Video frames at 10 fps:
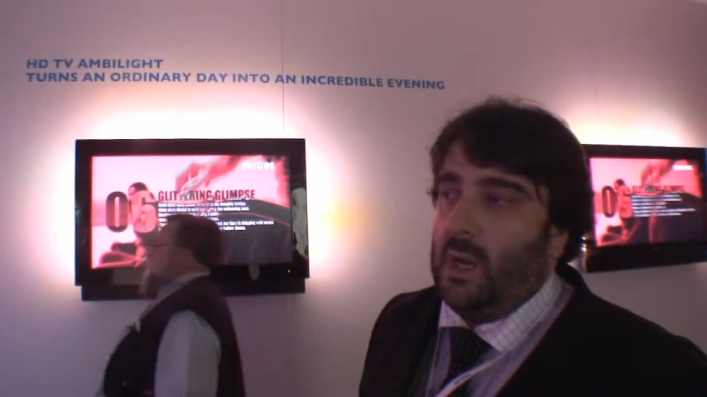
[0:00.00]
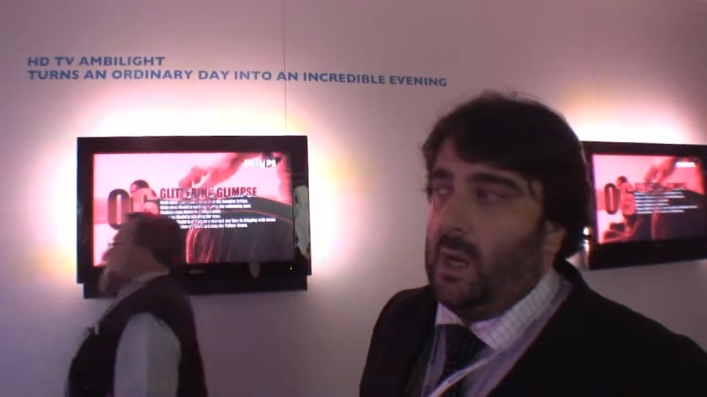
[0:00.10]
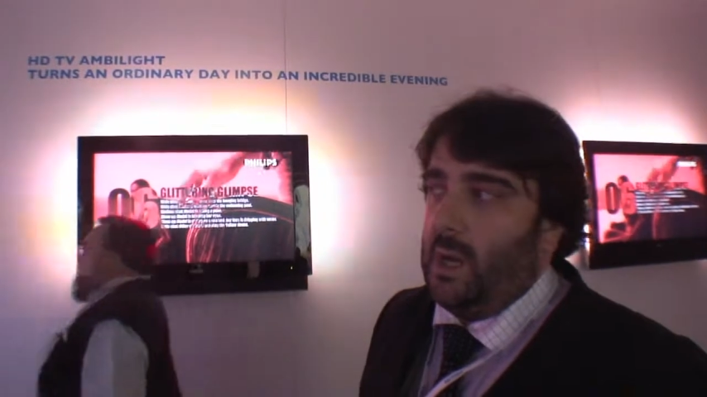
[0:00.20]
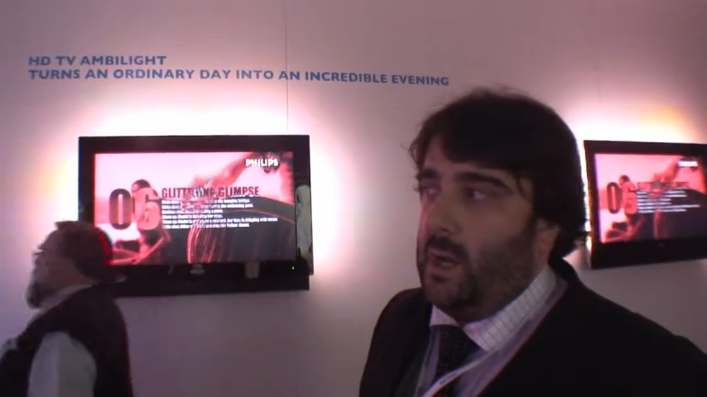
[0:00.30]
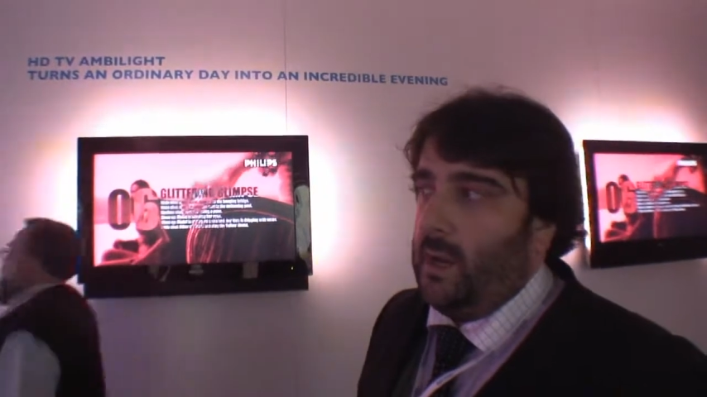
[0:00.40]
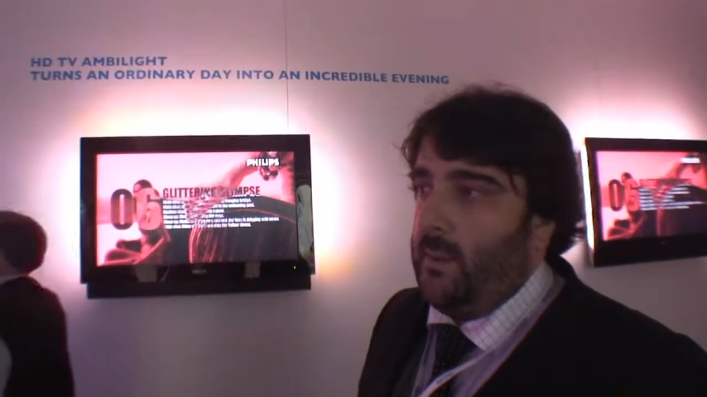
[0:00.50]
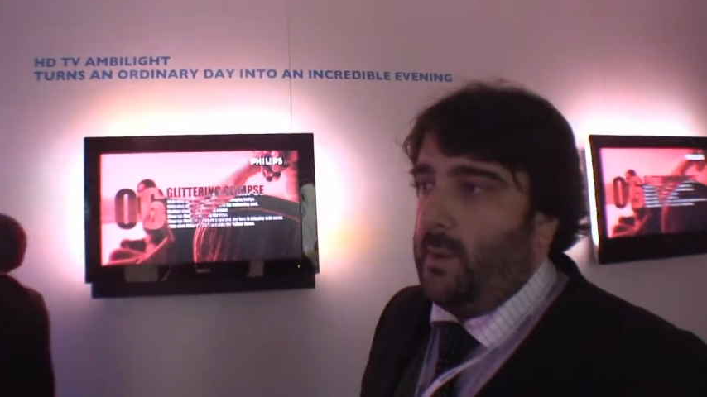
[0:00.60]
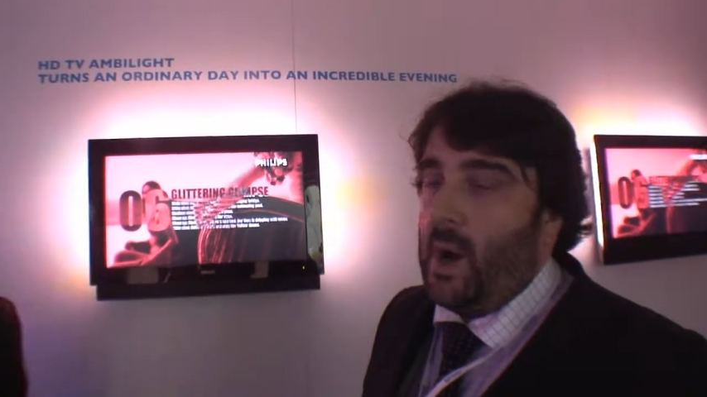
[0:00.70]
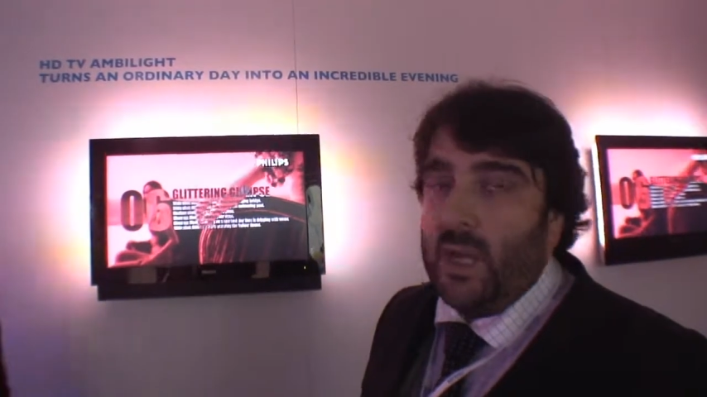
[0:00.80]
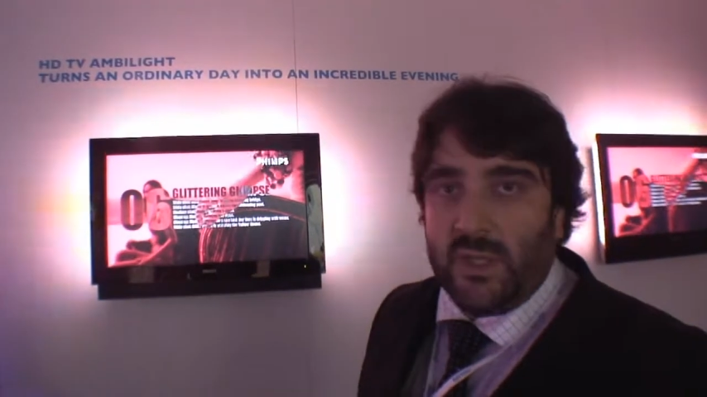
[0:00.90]

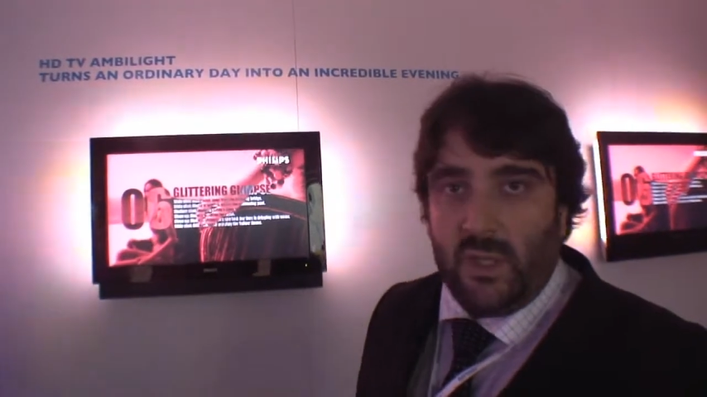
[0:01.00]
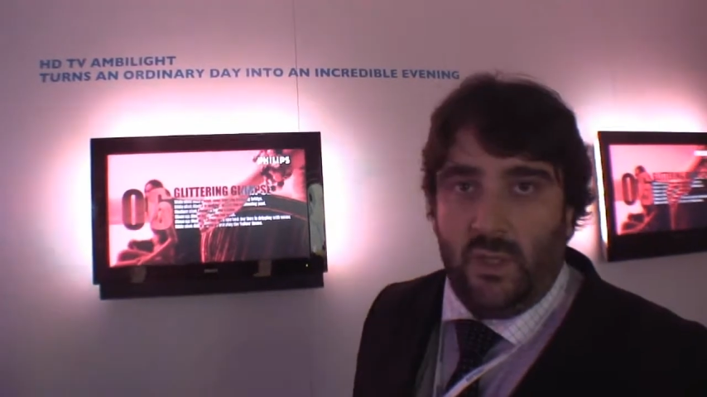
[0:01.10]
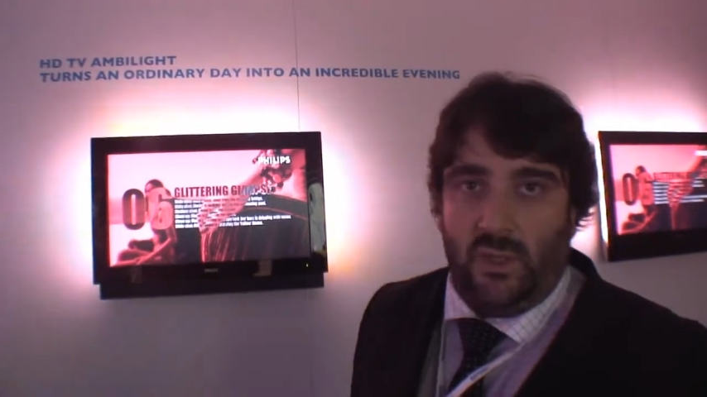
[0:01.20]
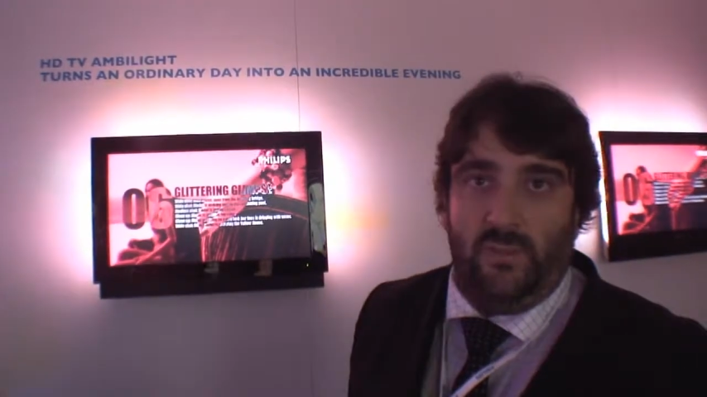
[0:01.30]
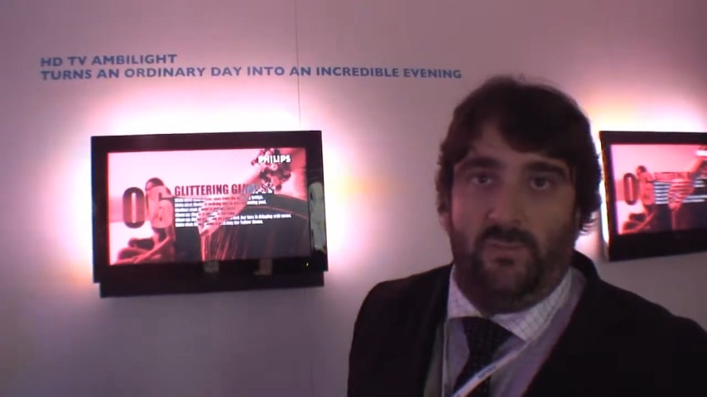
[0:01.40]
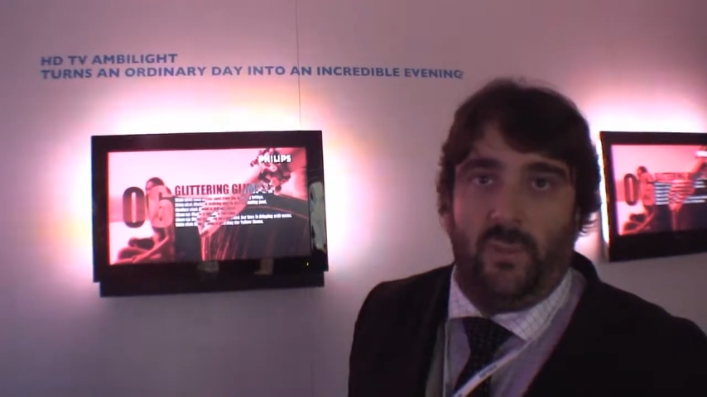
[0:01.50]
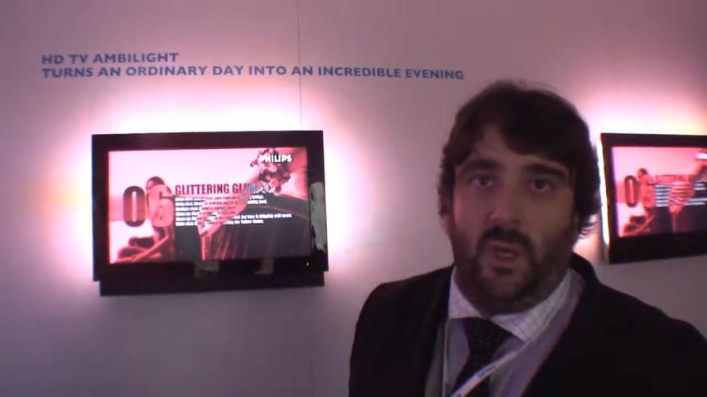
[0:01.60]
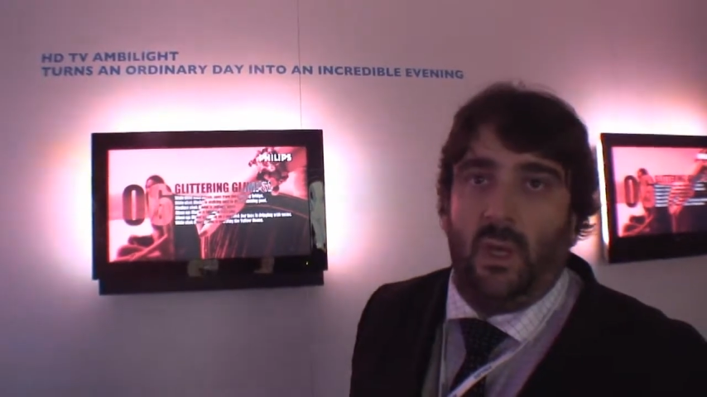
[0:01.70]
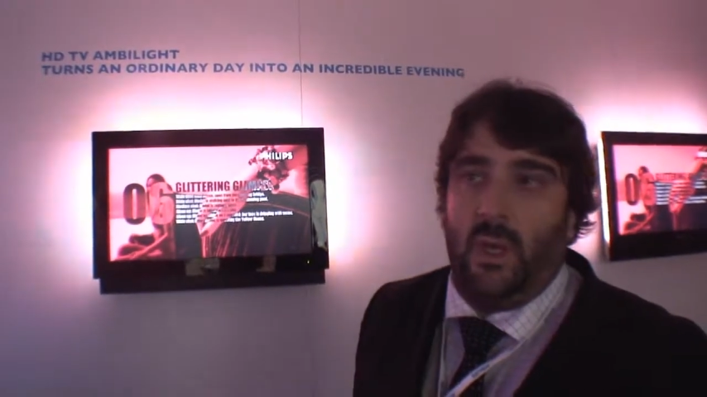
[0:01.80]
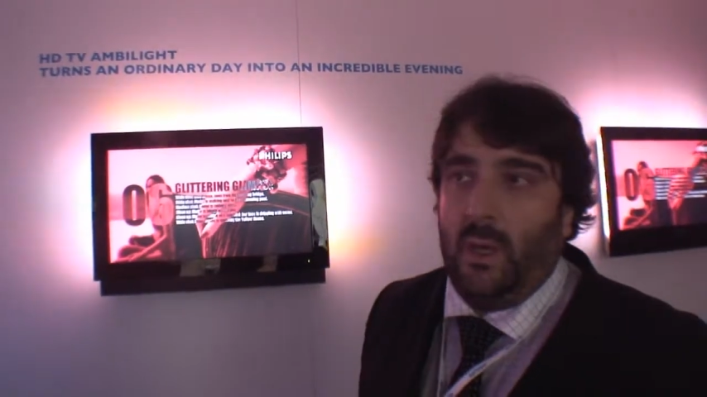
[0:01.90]
uh, eye surgeon
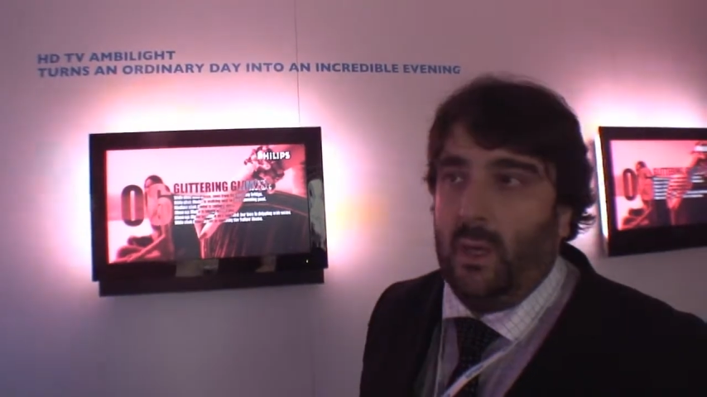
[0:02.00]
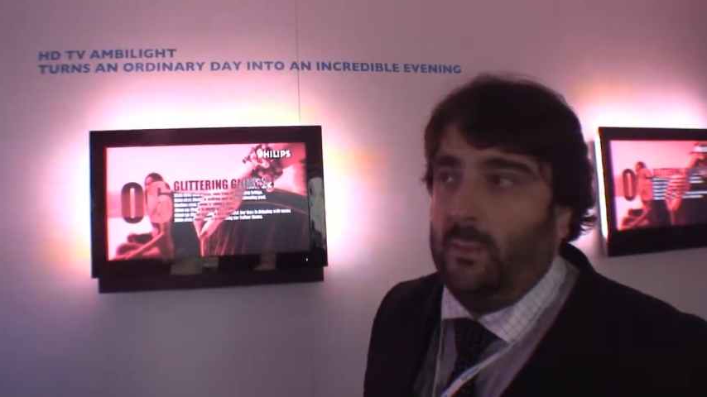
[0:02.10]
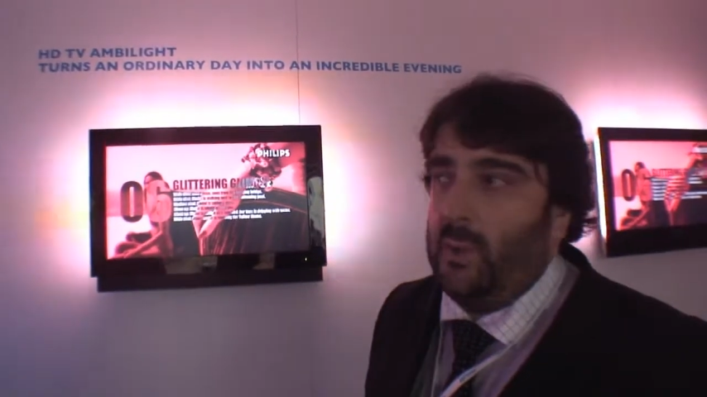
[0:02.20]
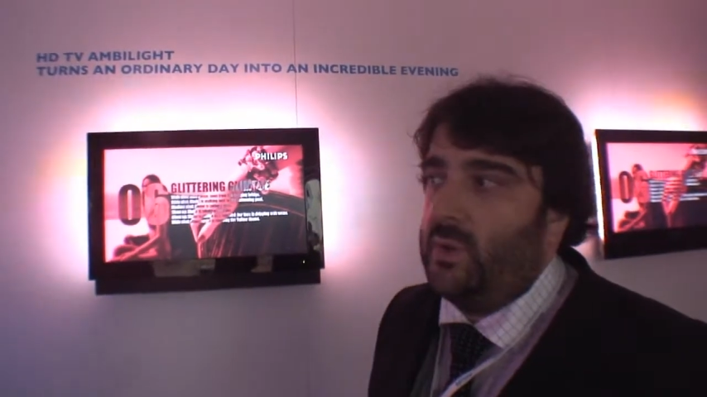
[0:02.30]
um, yeah.